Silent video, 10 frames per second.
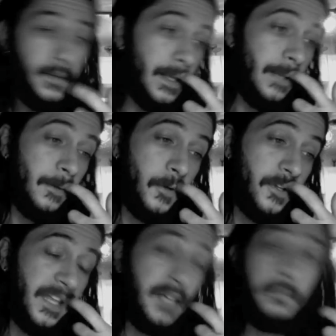It looks
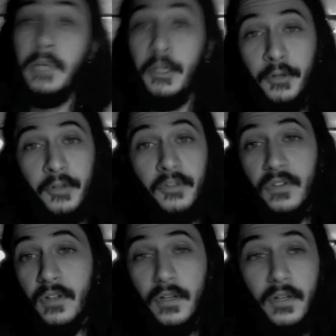like mirrors
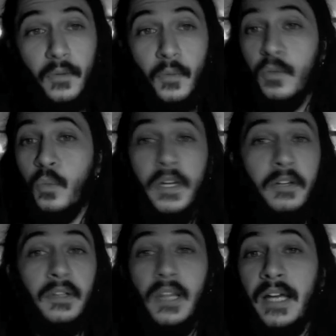with
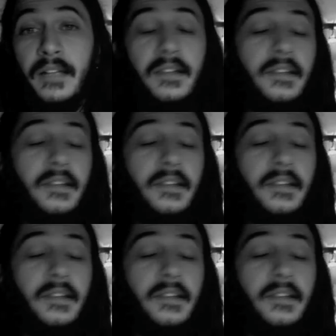weird lights.